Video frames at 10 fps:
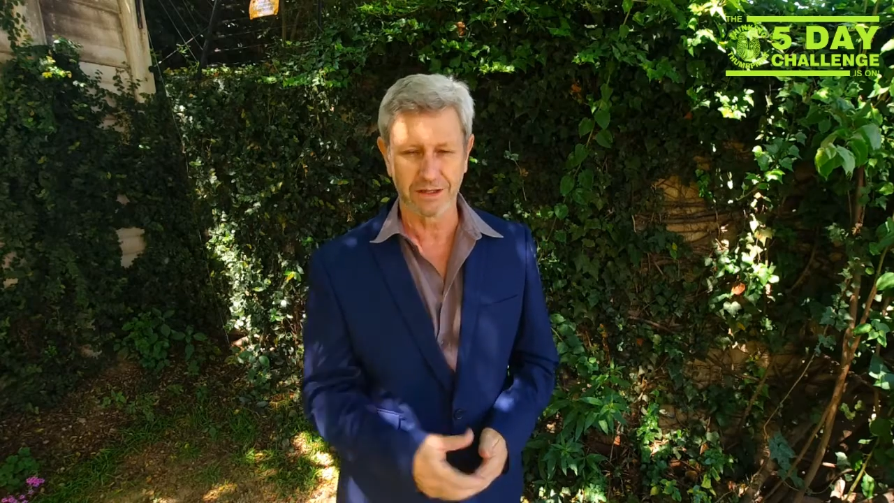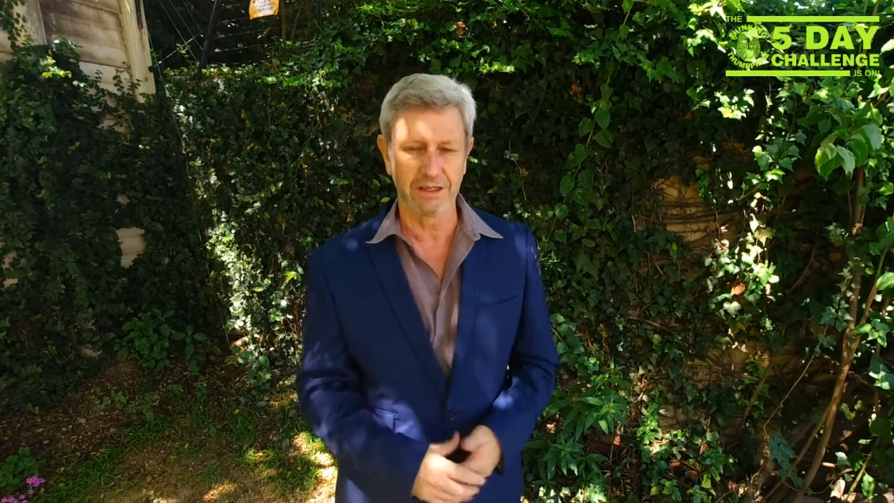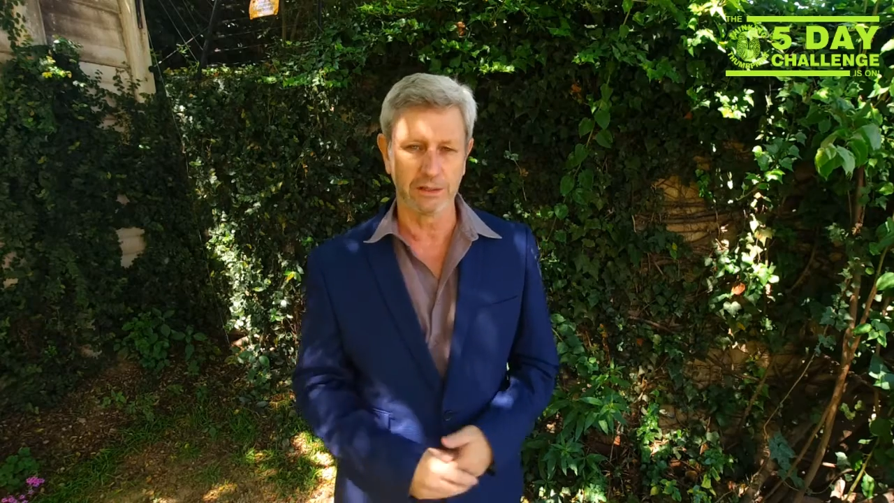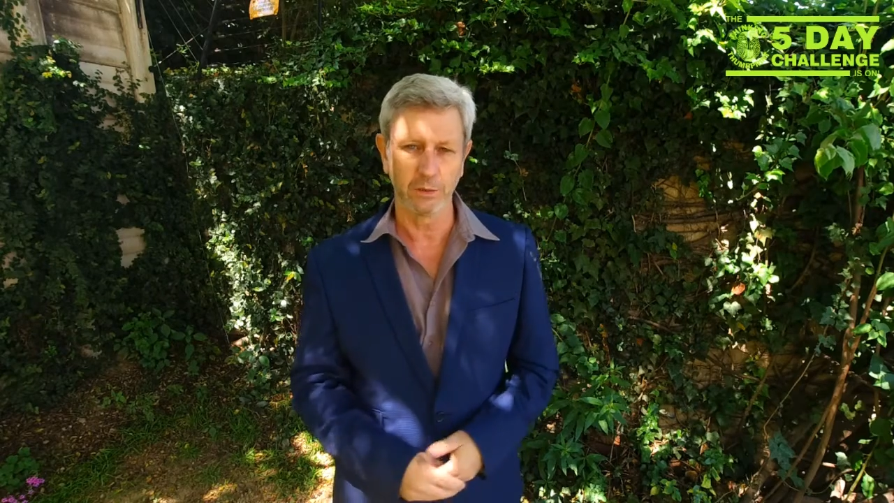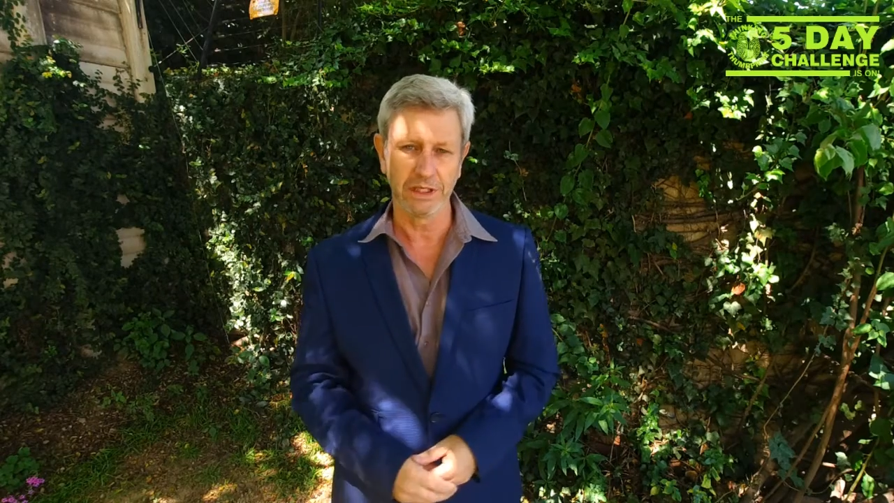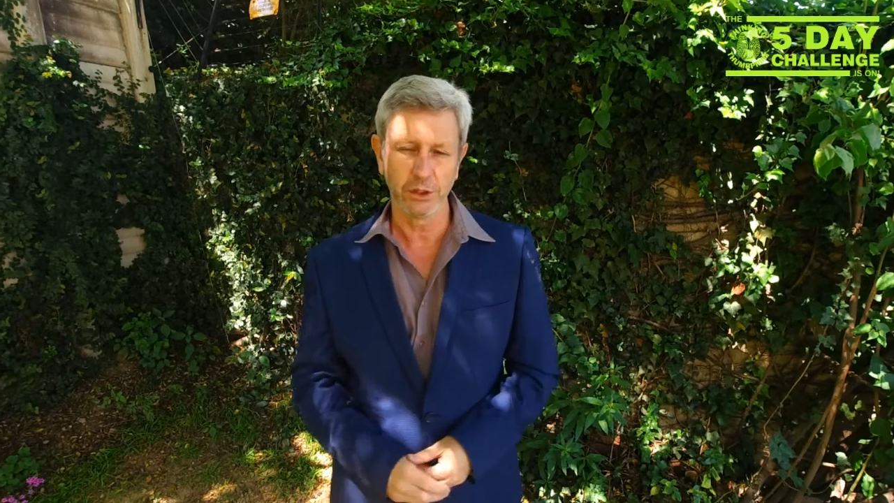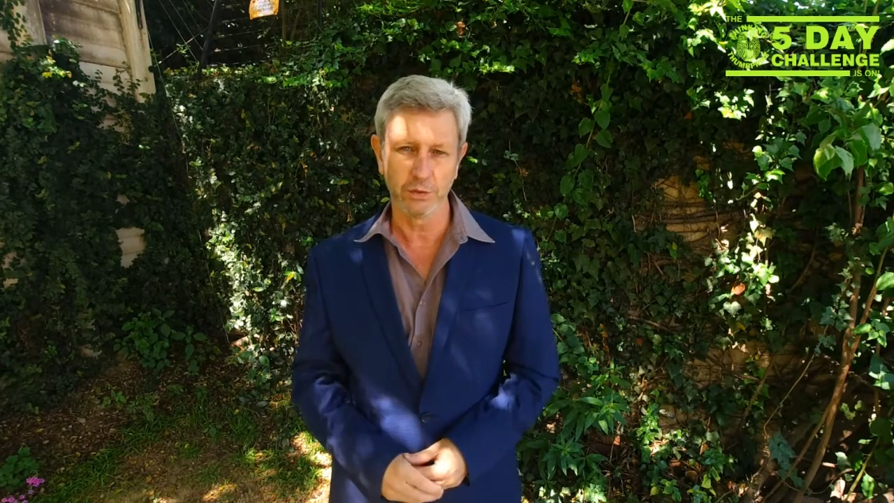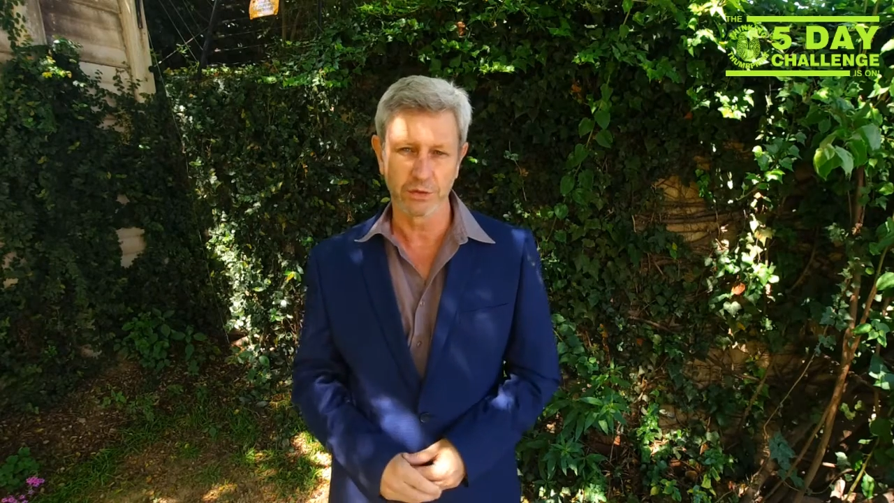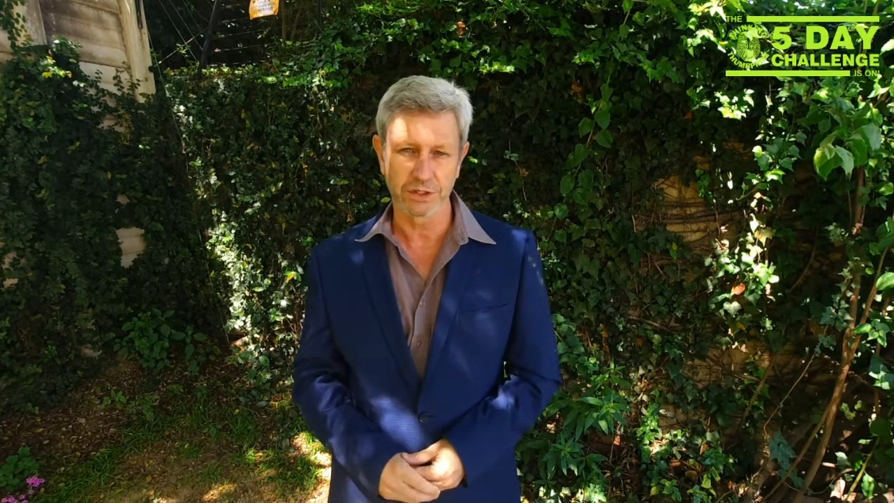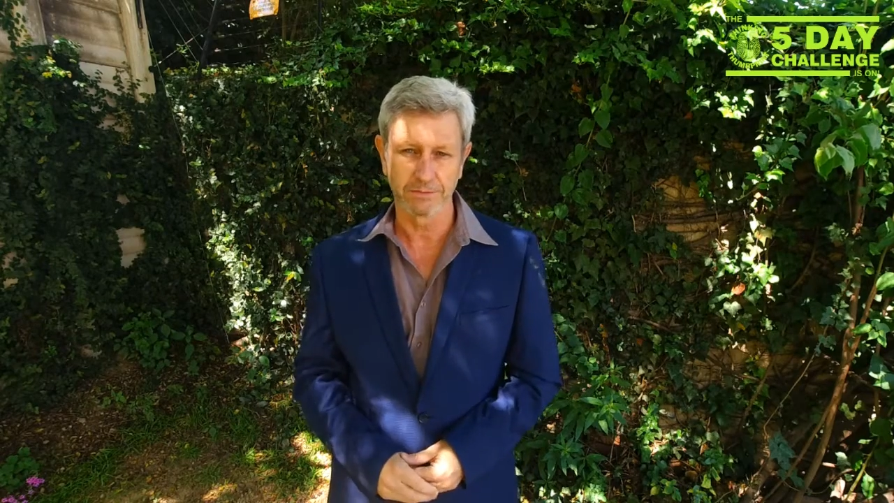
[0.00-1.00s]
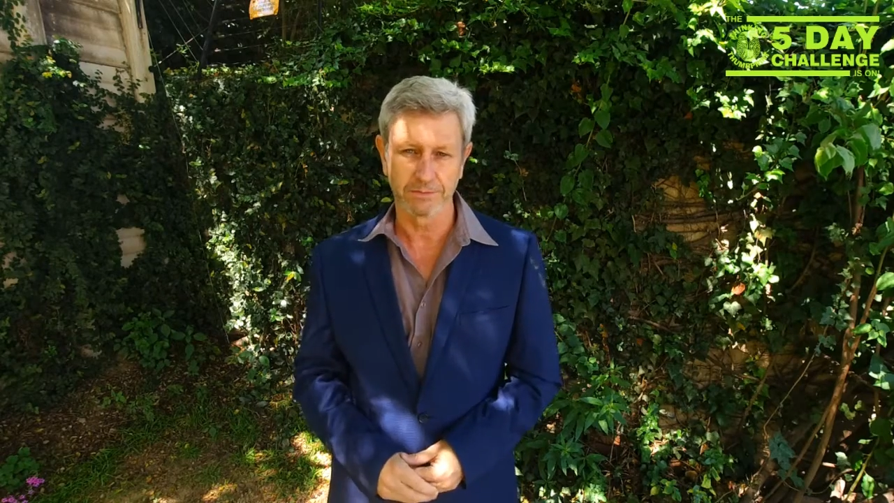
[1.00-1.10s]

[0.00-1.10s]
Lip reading: that we use.